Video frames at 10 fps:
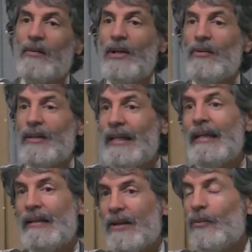we don't
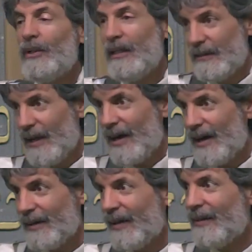need. We need
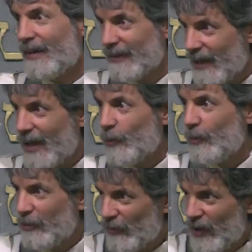God. And then God
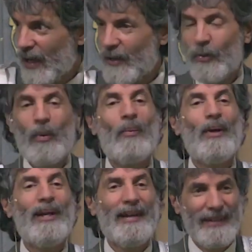will provide what
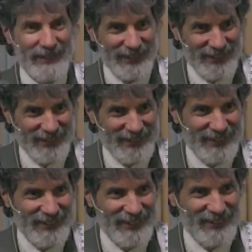we need.
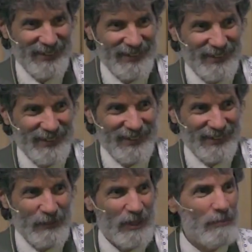
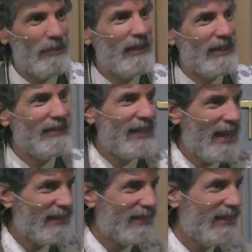And we can be
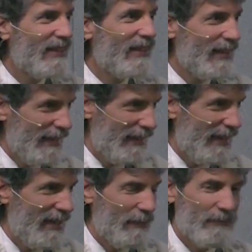content in
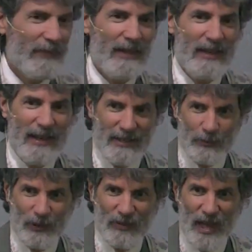Him
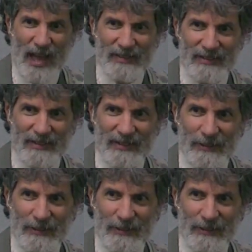and with that.